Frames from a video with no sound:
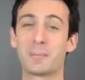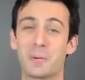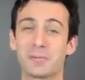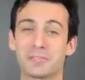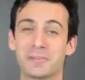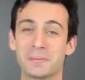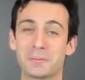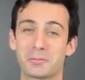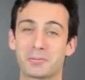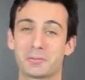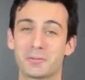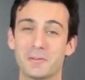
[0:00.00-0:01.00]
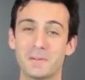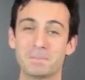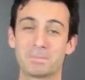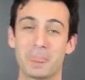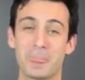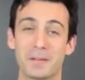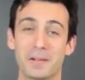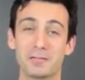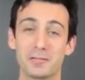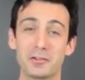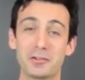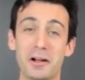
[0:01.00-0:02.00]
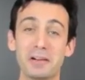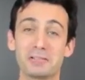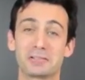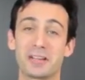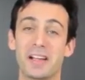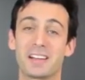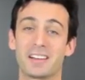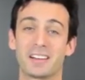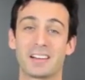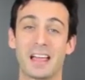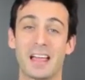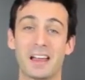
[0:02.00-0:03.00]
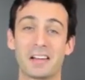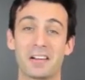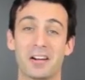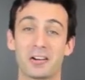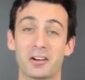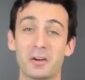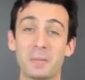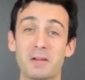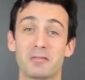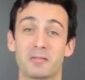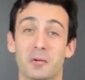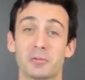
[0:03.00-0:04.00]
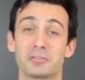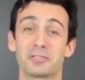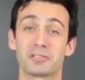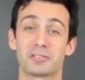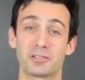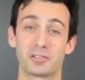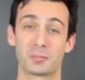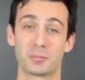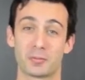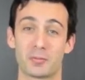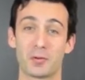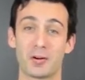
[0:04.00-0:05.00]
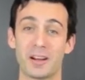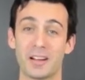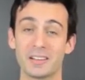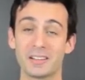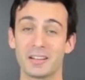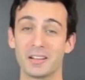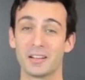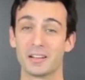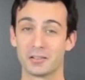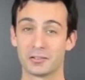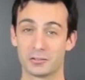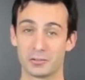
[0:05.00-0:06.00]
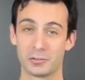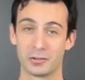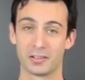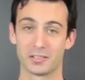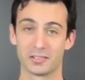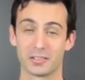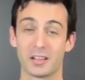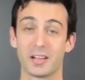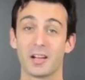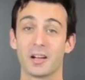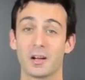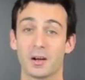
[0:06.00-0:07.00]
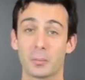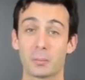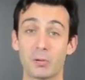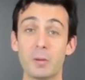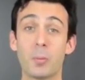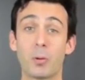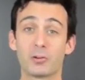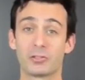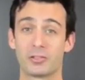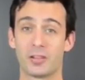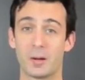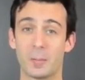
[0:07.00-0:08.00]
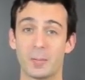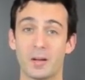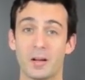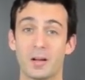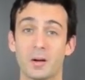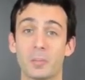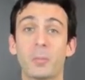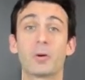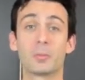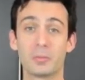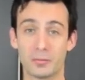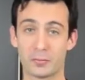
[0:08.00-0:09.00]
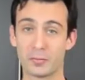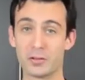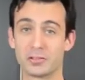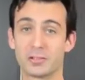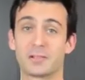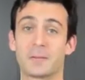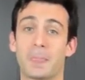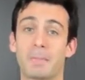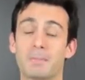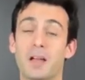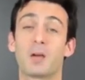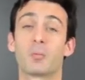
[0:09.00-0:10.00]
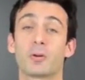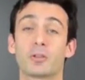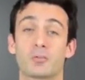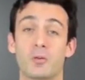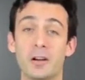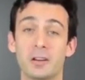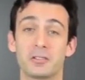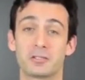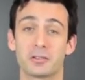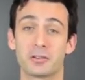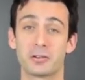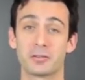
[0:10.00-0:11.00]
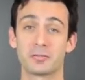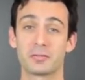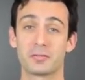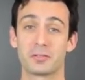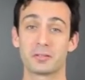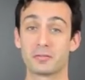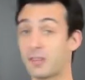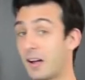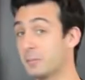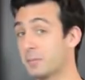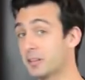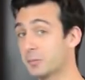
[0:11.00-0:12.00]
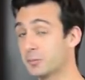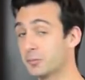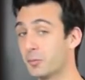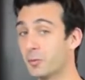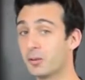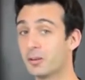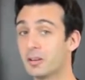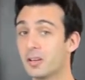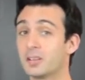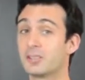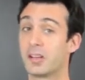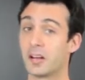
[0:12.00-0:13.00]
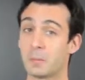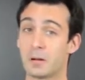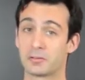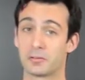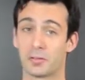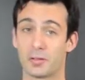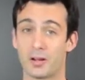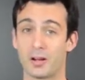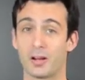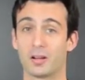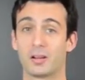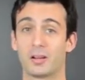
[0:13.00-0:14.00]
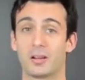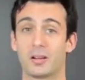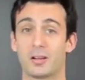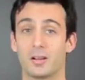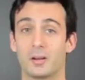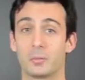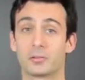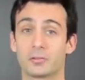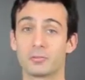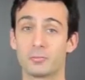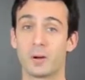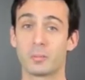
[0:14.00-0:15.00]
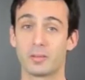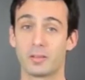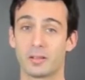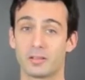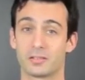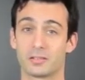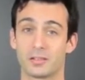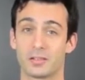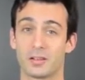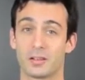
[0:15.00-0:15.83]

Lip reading: bonus tip number 3, if you're entertaining and are gonna make frozen desserts beforehand, do this. Pre-portion them, put them in the freezer, and when you're ready to serve, 5 minutes before, take them out to thaw. But just remember this,